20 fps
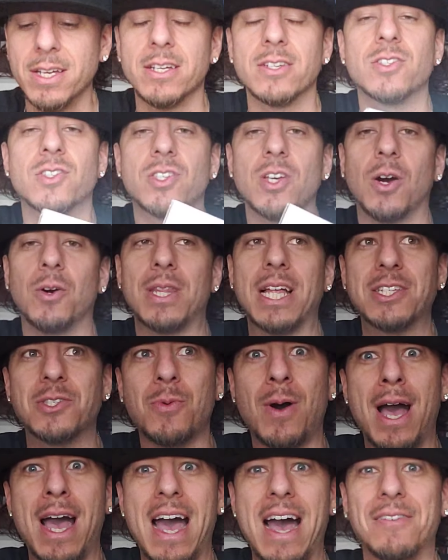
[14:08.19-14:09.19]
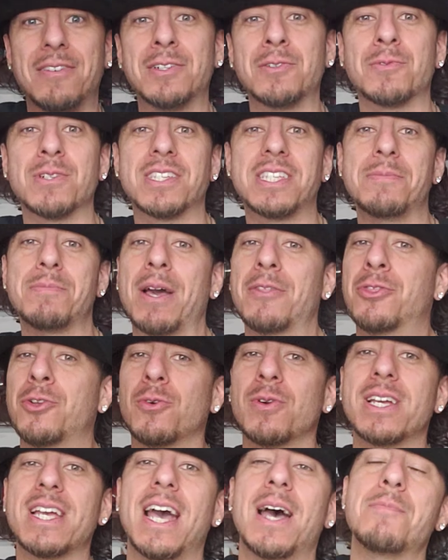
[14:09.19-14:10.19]
So that's why I haven't received my
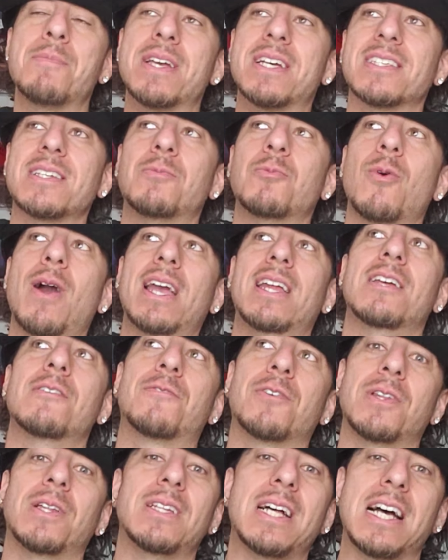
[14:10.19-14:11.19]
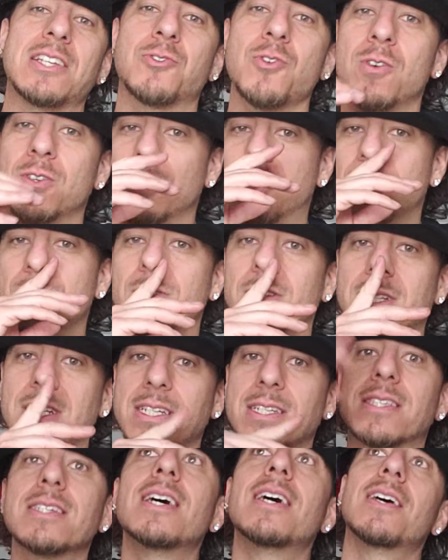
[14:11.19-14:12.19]
Thor yet because I'm waiting for The Last Ronin to
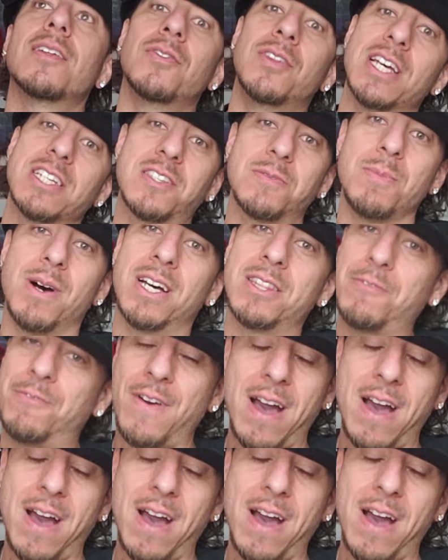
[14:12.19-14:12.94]
release this month.